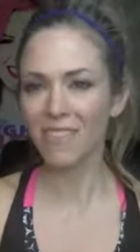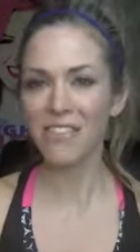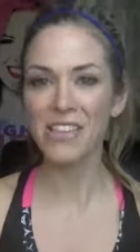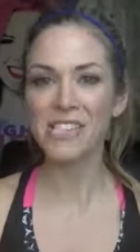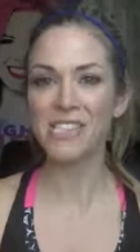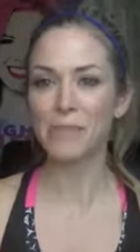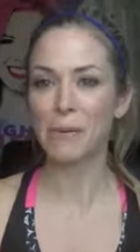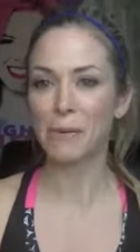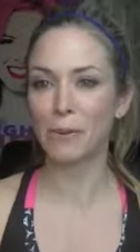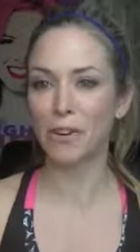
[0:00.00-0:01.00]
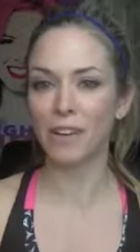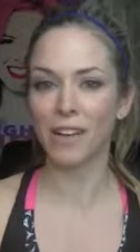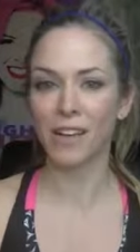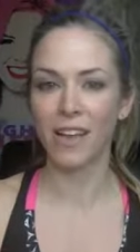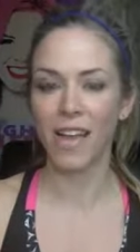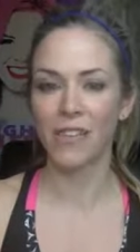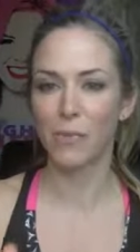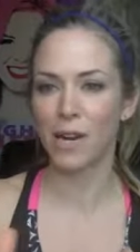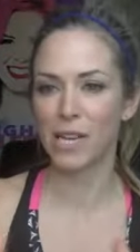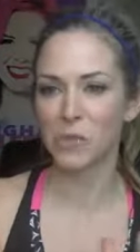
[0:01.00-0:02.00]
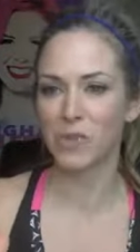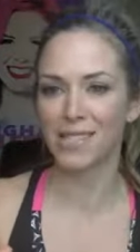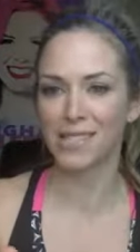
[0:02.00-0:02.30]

this, people were kind of impressed with this